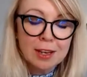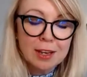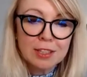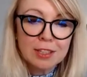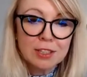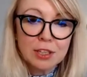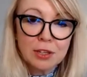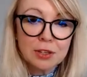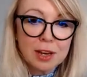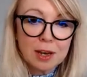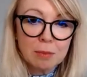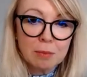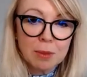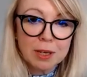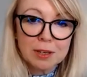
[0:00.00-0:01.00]
to do
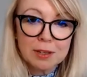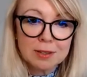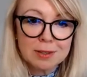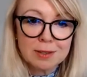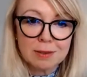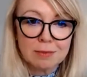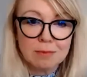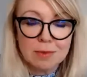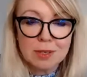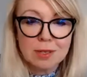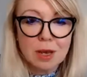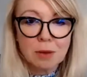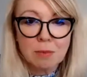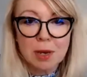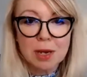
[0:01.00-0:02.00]
that, because
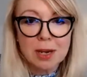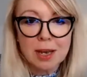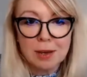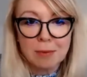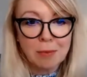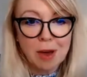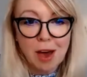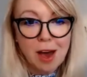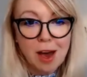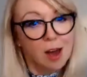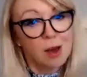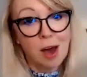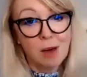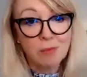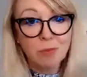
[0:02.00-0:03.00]
so many,
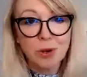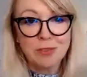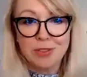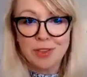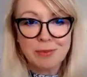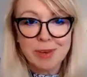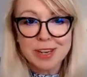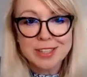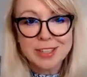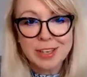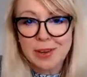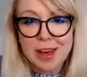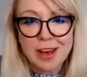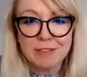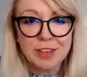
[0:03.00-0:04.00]
I'm one of them, I
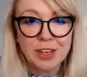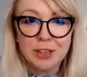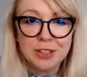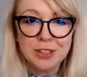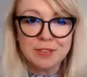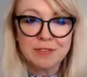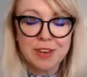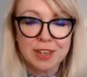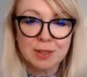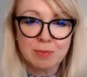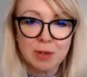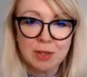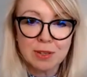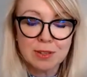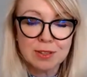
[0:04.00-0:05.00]
don't have huge
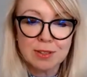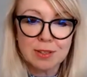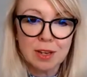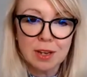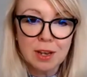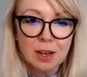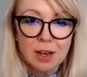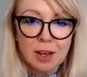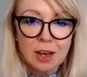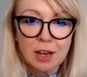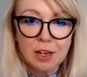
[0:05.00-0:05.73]
investments and